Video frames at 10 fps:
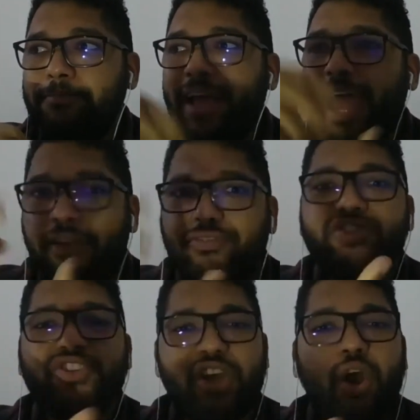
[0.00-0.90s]
every
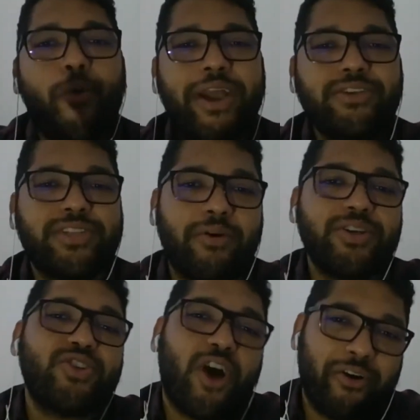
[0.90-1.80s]
single way to tell a
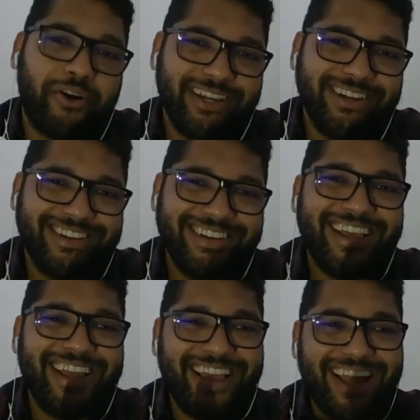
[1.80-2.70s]
story
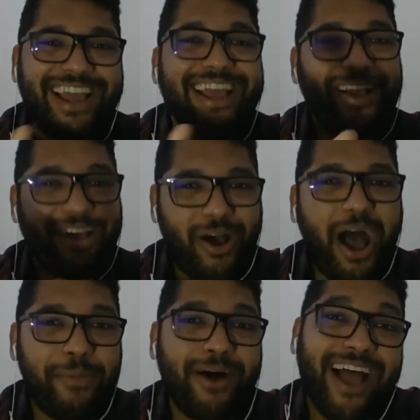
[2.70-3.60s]

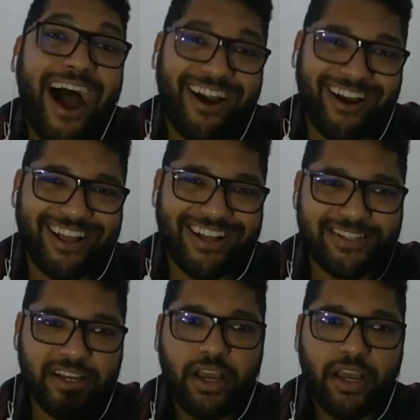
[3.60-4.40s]
about Ireland.